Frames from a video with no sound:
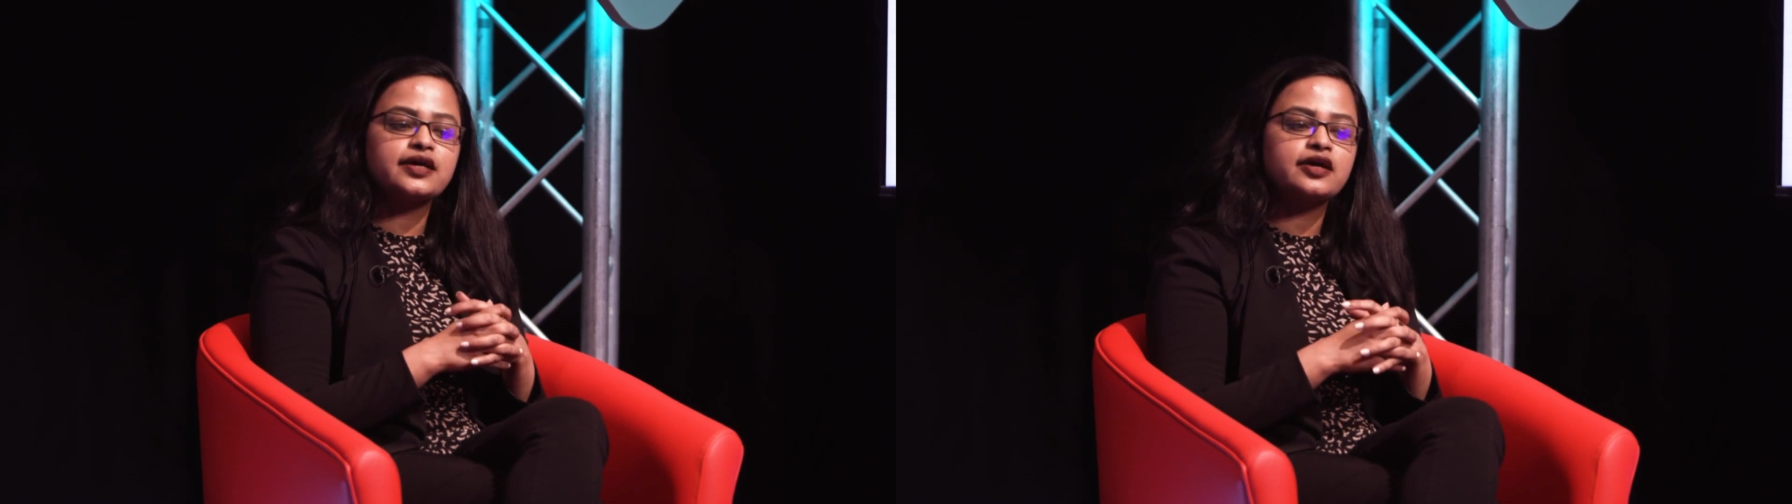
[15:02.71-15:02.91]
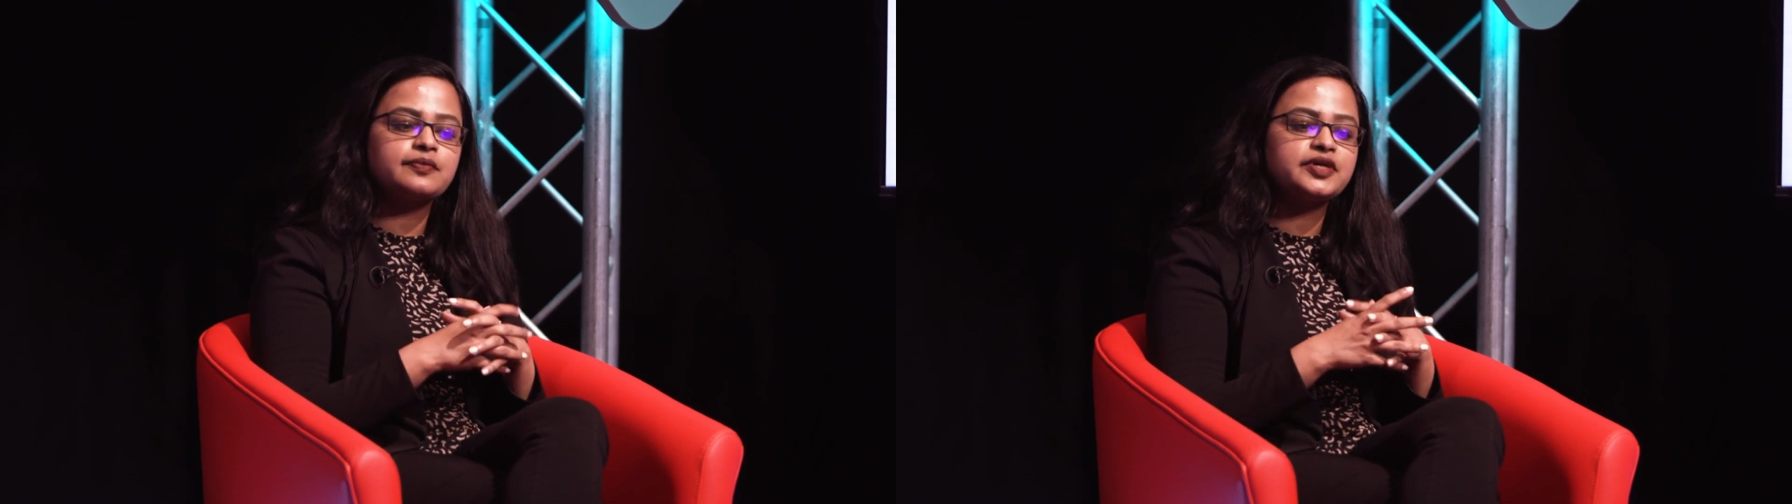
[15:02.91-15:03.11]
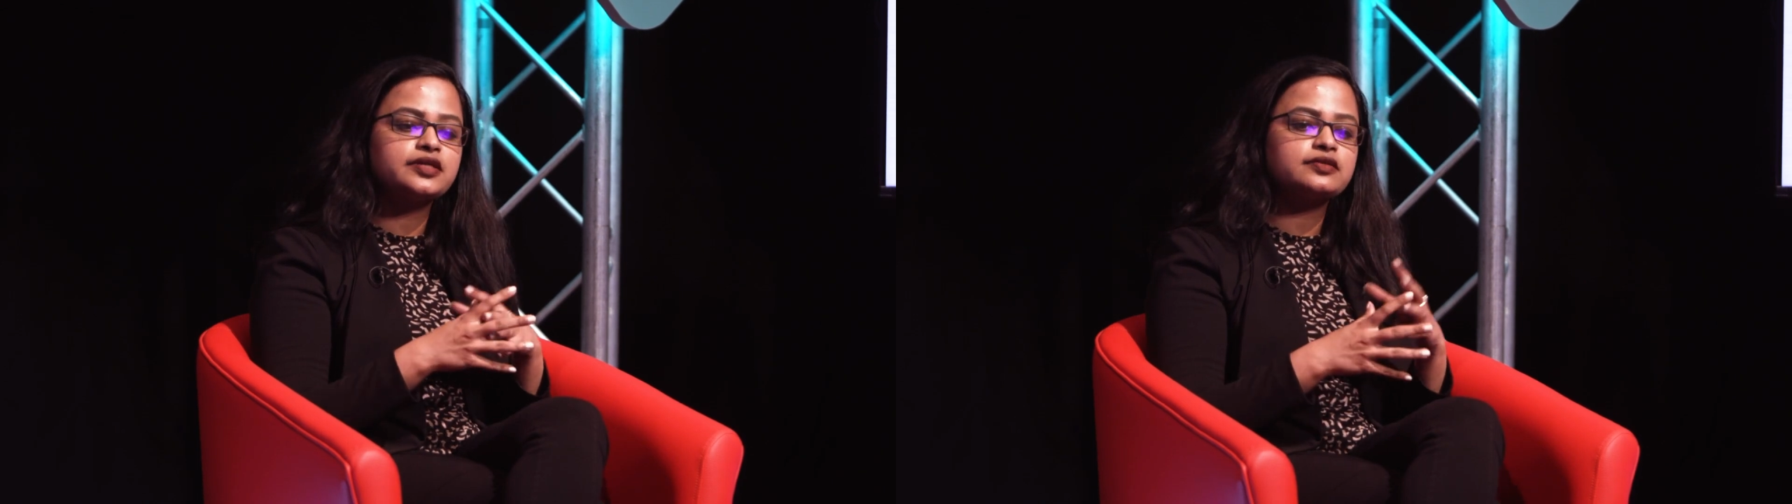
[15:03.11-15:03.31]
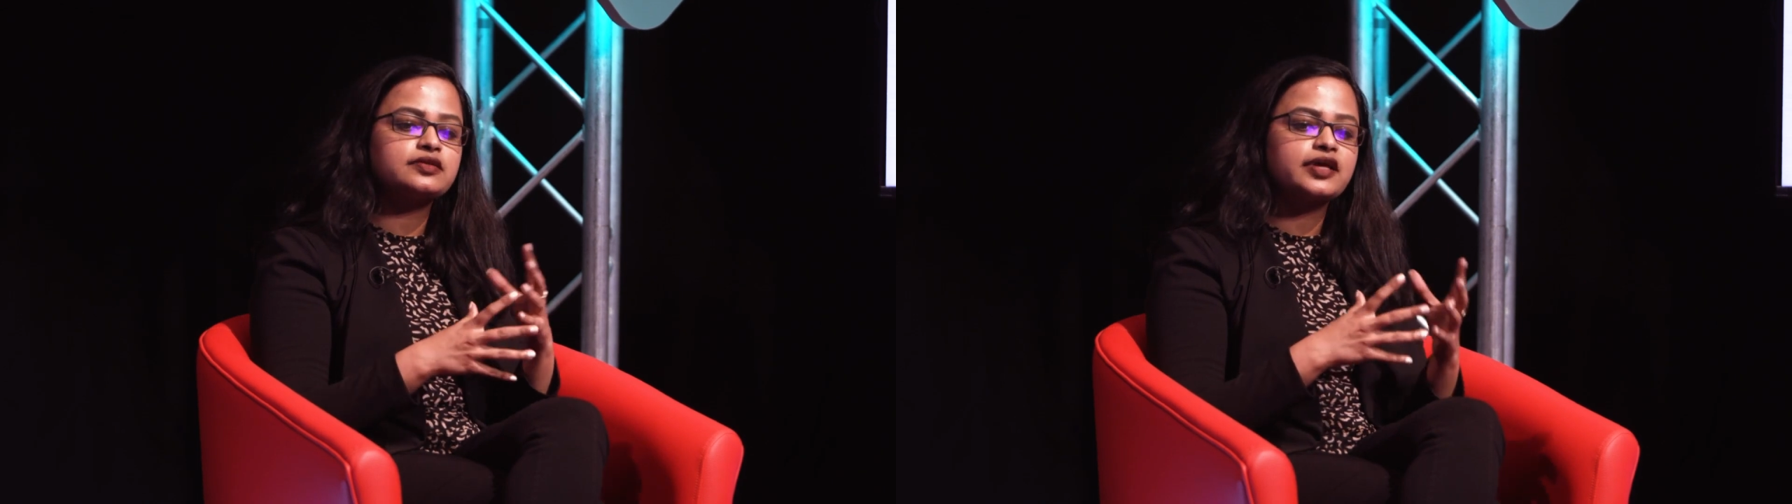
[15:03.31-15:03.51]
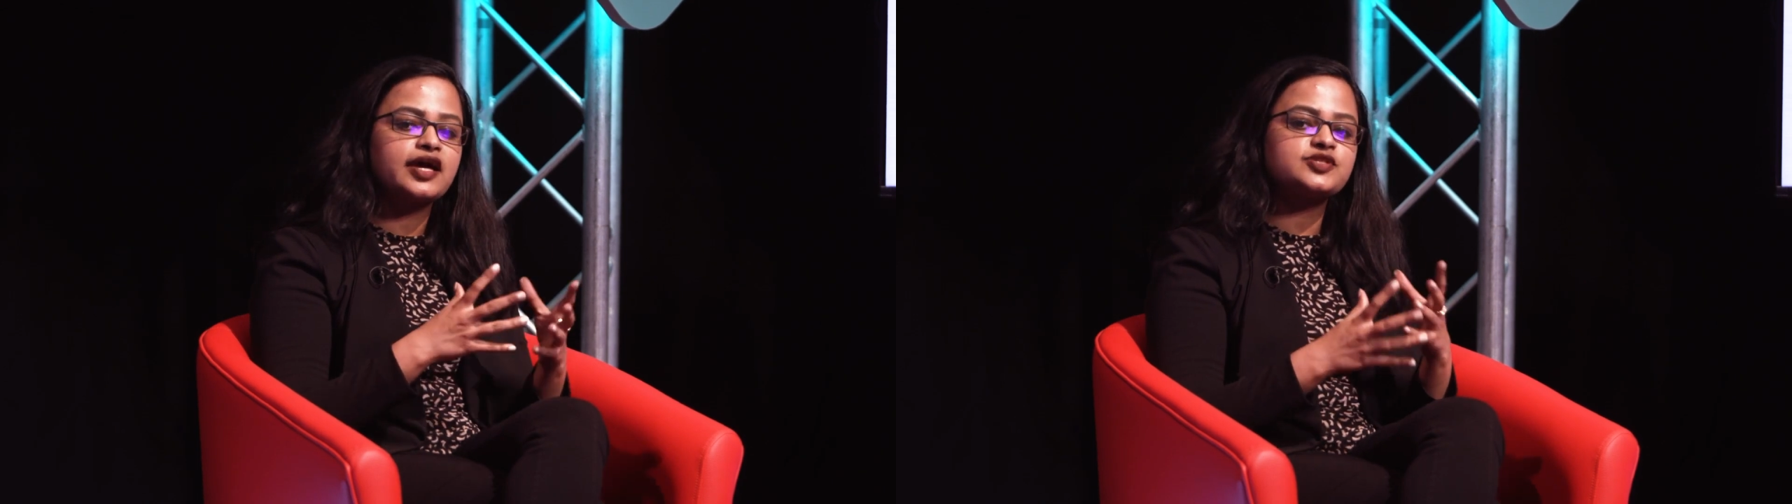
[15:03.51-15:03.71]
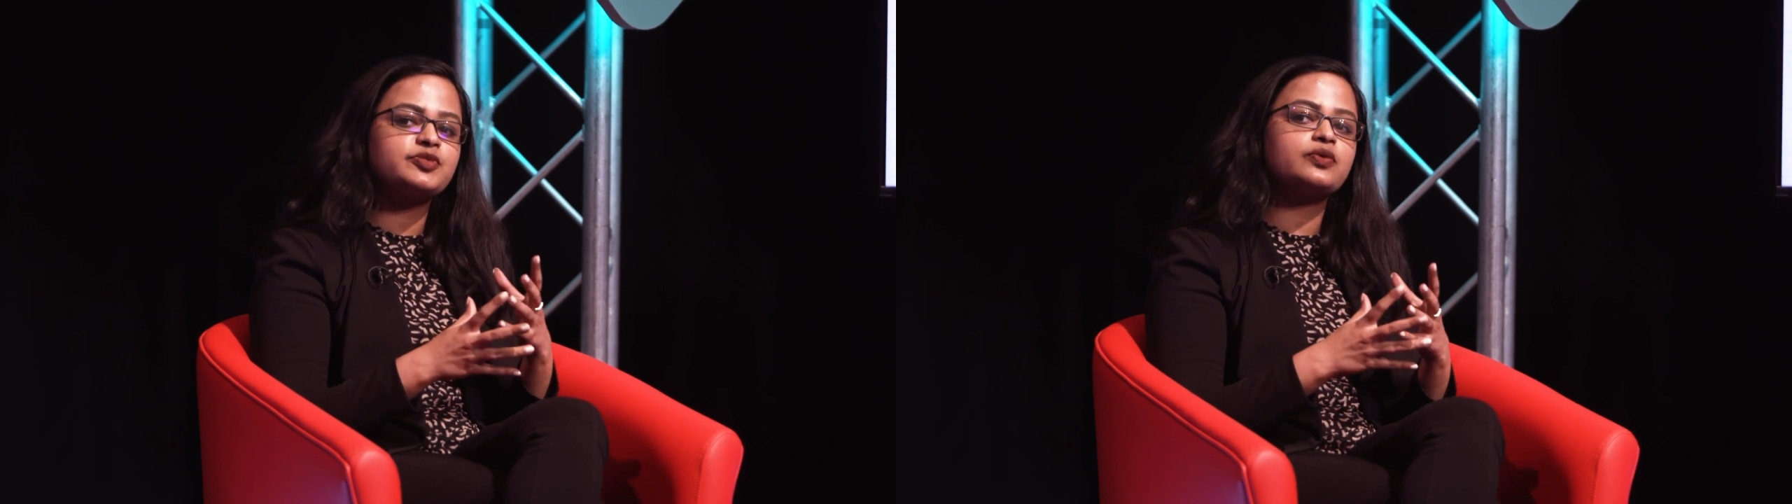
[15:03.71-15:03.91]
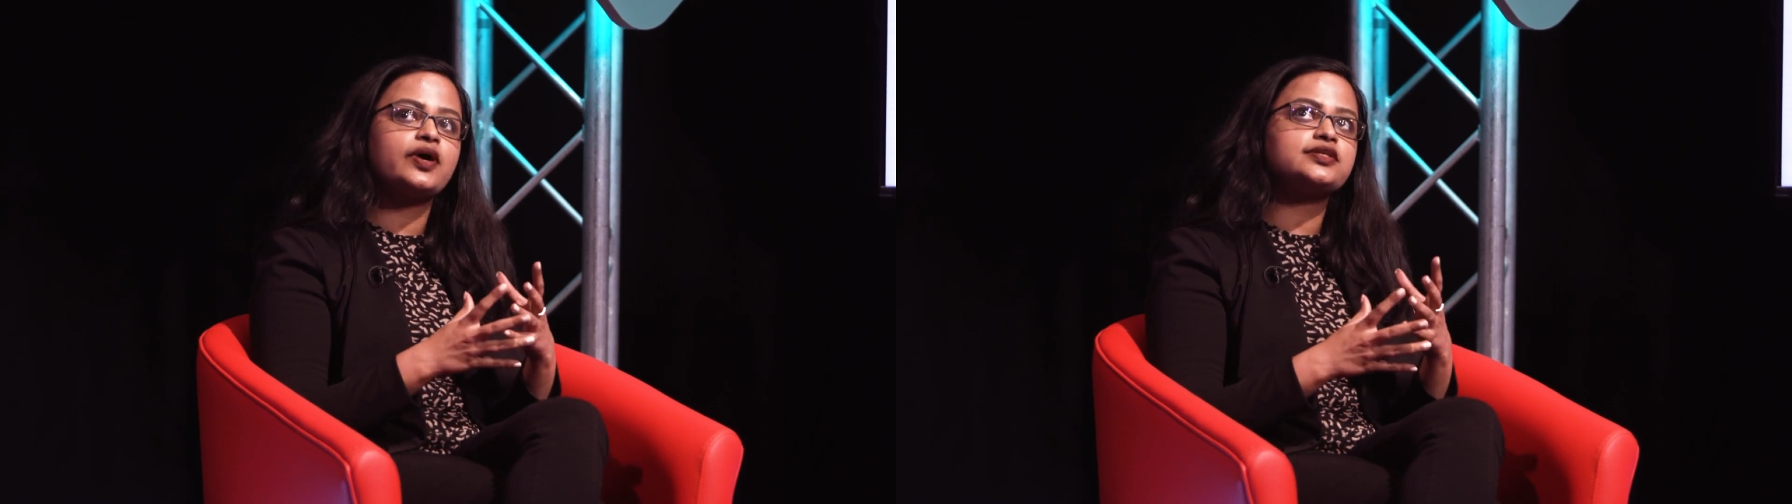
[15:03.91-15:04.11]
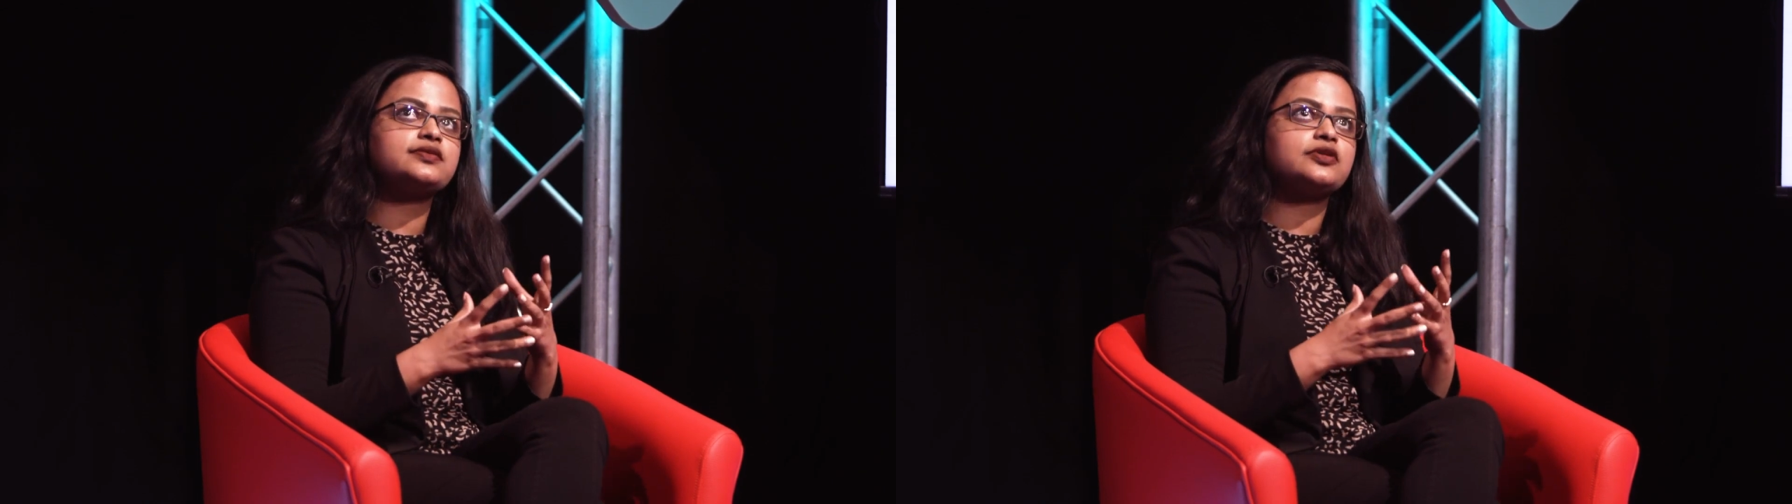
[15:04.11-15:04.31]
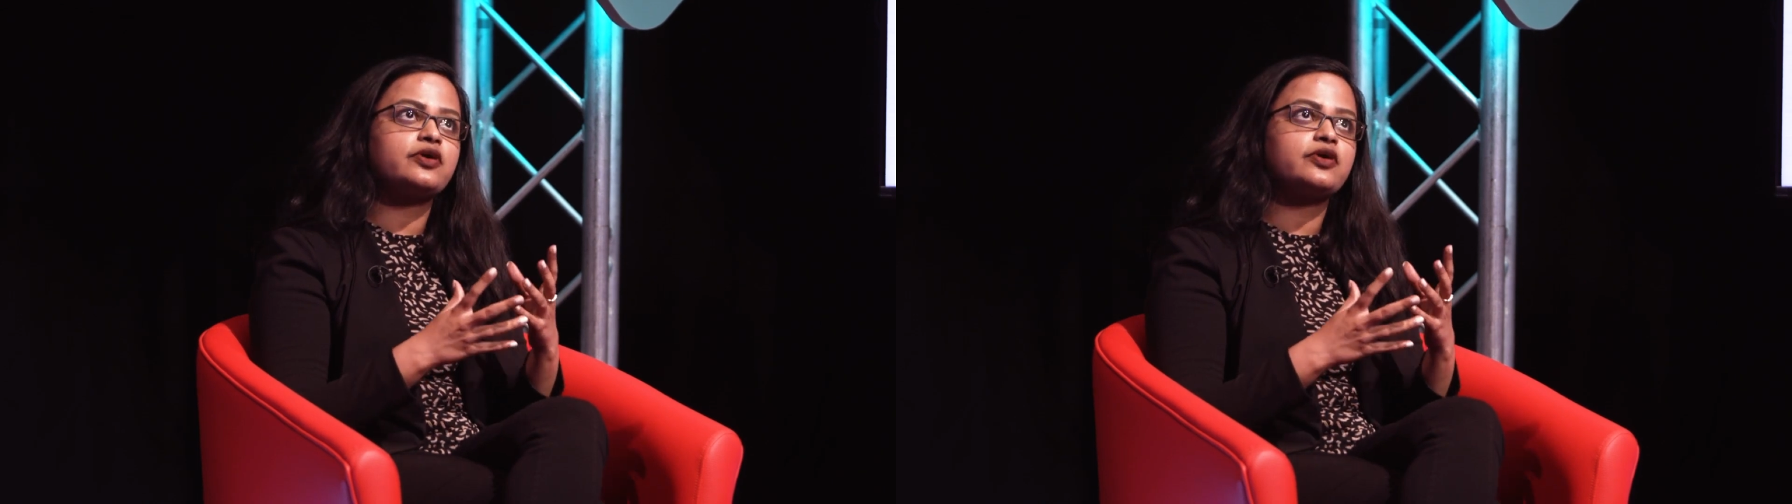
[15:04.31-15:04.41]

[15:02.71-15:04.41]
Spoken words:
there has been quite a